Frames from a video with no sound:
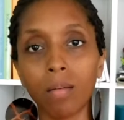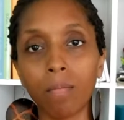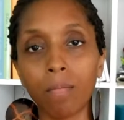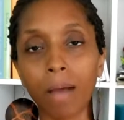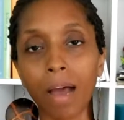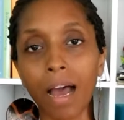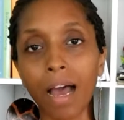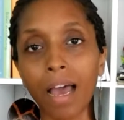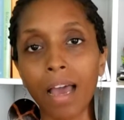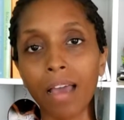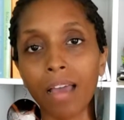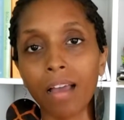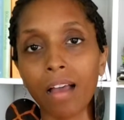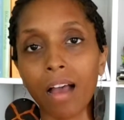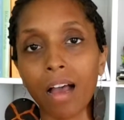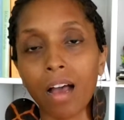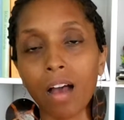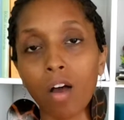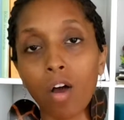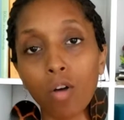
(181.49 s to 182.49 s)
my
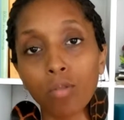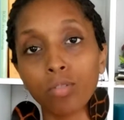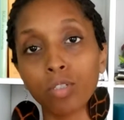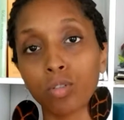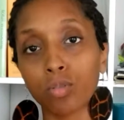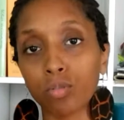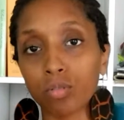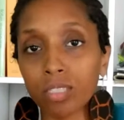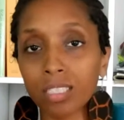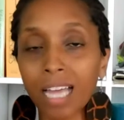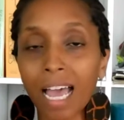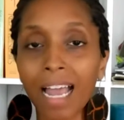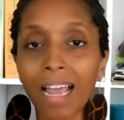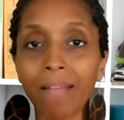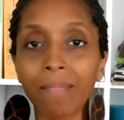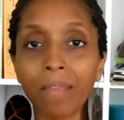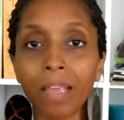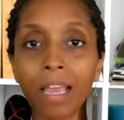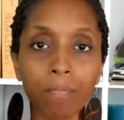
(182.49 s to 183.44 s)
homeschool site,